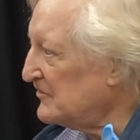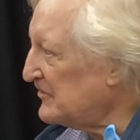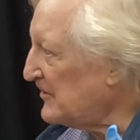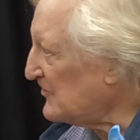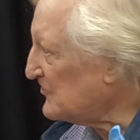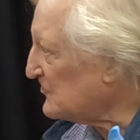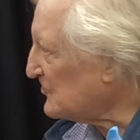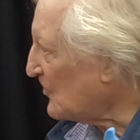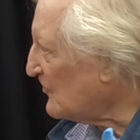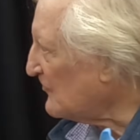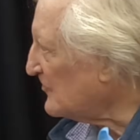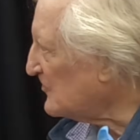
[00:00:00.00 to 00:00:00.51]

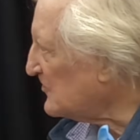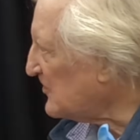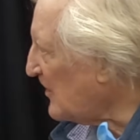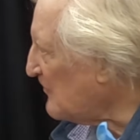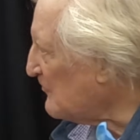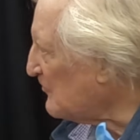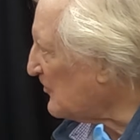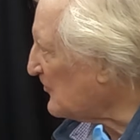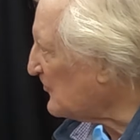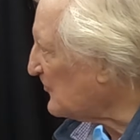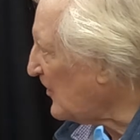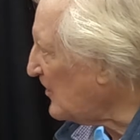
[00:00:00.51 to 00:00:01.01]
That's over
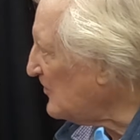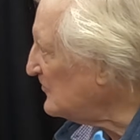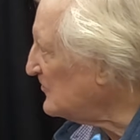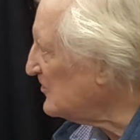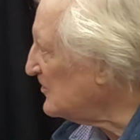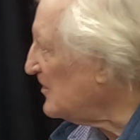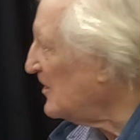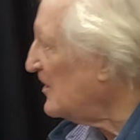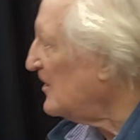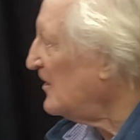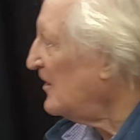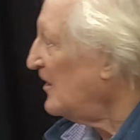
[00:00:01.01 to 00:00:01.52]

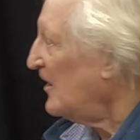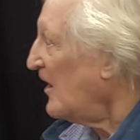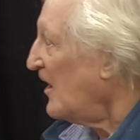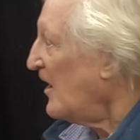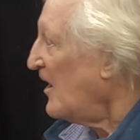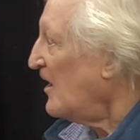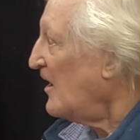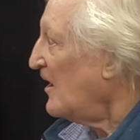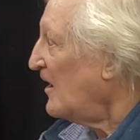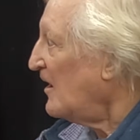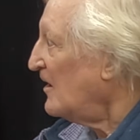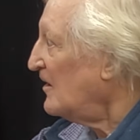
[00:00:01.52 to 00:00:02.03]
10%.
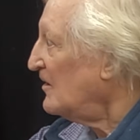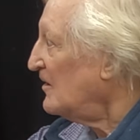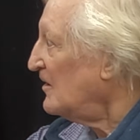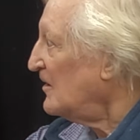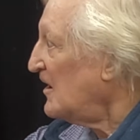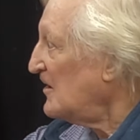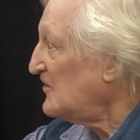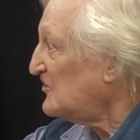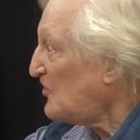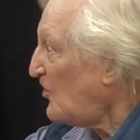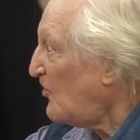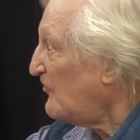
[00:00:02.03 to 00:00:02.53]

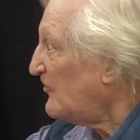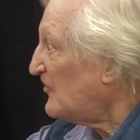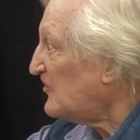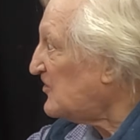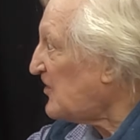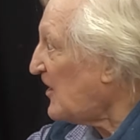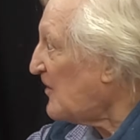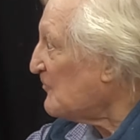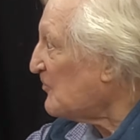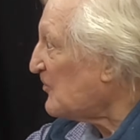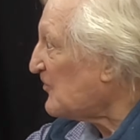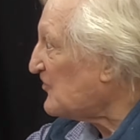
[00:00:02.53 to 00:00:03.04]
That's over
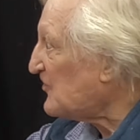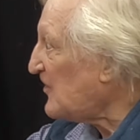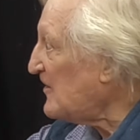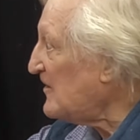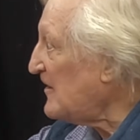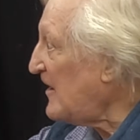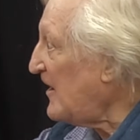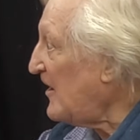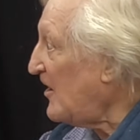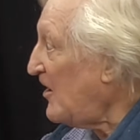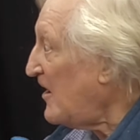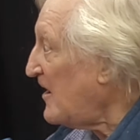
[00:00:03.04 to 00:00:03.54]
10%.
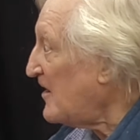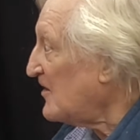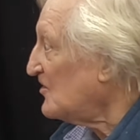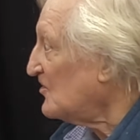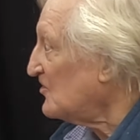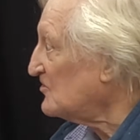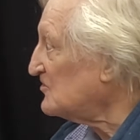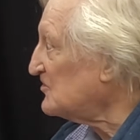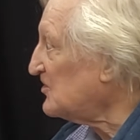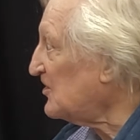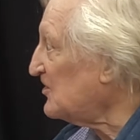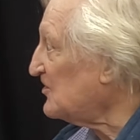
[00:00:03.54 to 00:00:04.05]
I hadn't
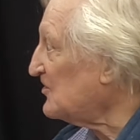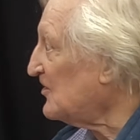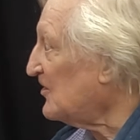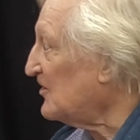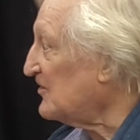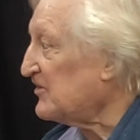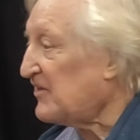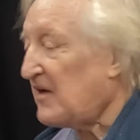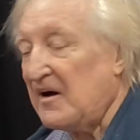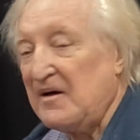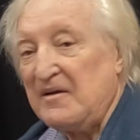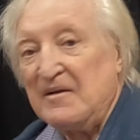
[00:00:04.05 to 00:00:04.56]
looked at it
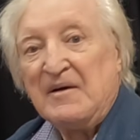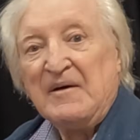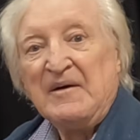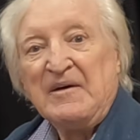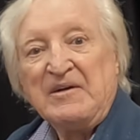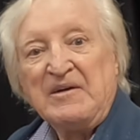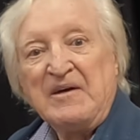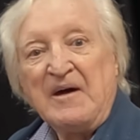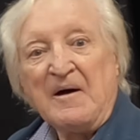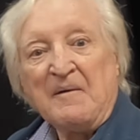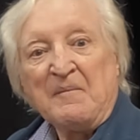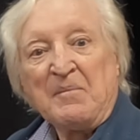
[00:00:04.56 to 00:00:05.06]
like that.
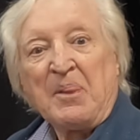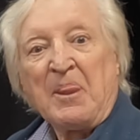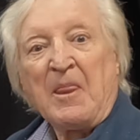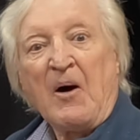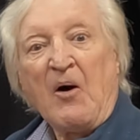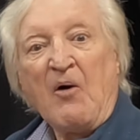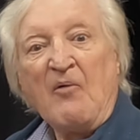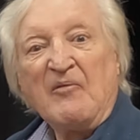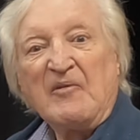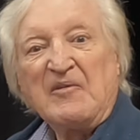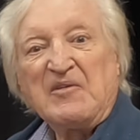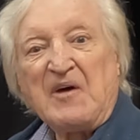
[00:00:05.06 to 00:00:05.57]
Yeah,
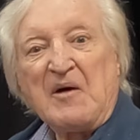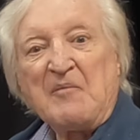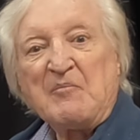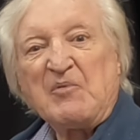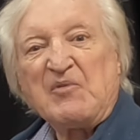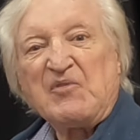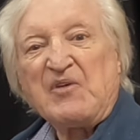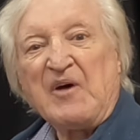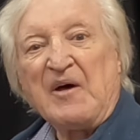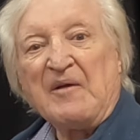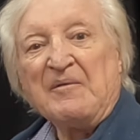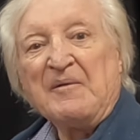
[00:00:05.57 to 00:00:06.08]
over
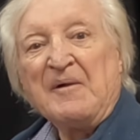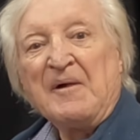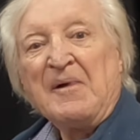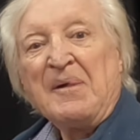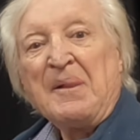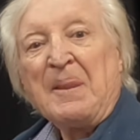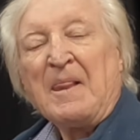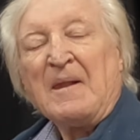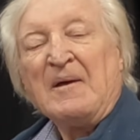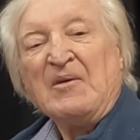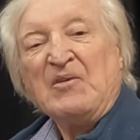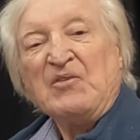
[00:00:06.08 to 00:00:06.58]
10%.
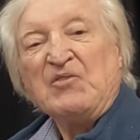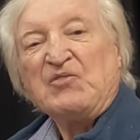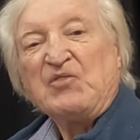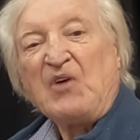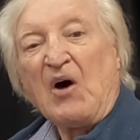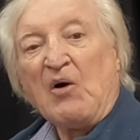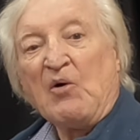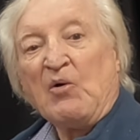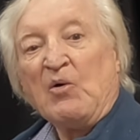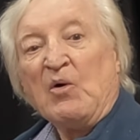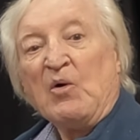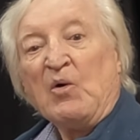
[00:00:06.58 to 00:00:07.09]

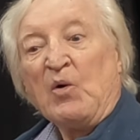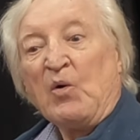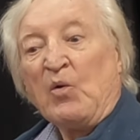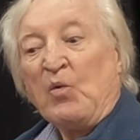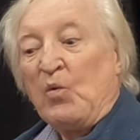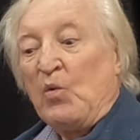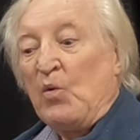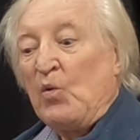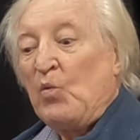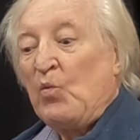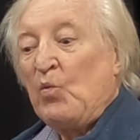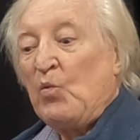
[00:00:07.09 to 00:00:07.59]
So,
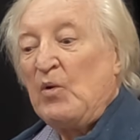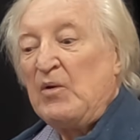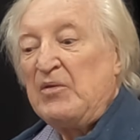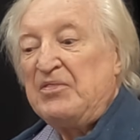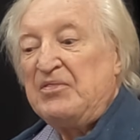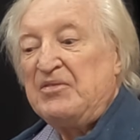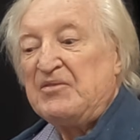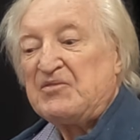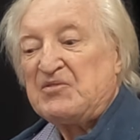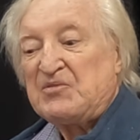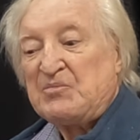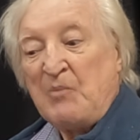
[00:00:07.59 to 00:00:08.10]

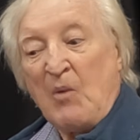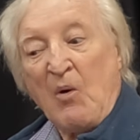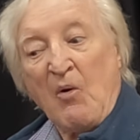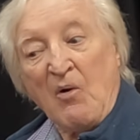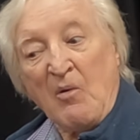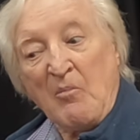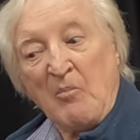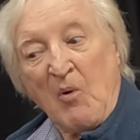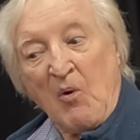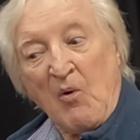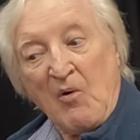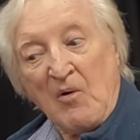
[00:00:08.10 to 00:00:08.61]
with the
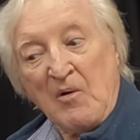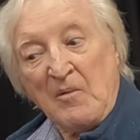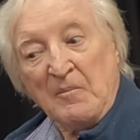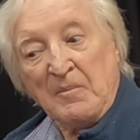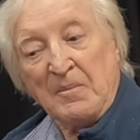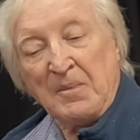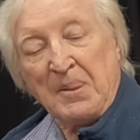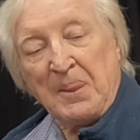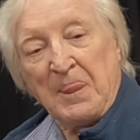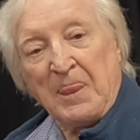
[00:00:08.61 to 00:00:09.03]
small bore